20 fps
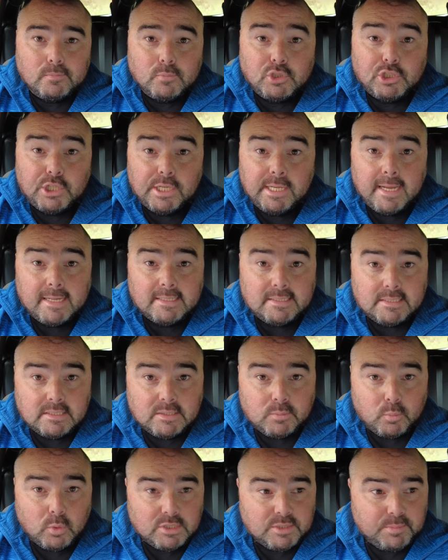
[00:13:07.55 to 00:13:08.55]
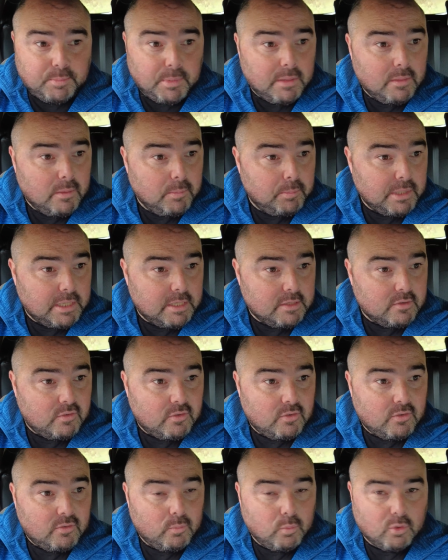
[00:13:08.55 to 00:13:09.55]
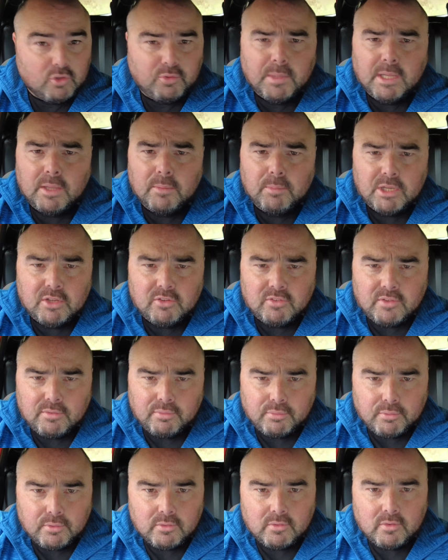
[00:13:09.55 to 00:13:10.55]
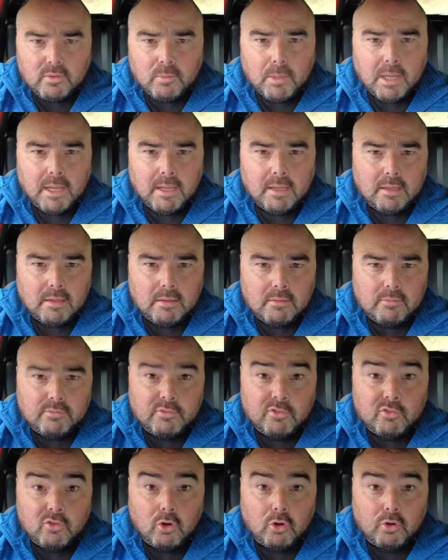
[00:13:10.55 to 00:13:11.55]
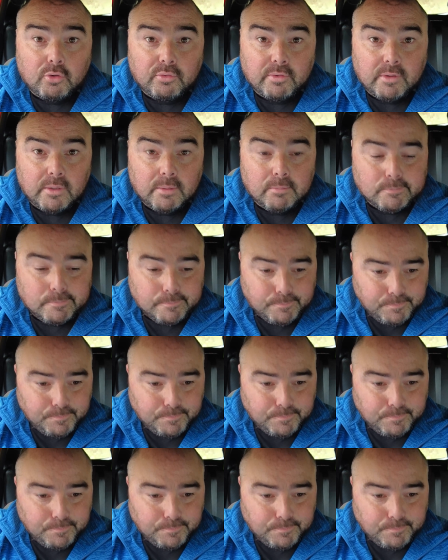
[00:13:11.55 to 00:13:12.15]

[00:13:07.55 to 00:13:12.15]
She asks, what's made the biggest difference to my photography?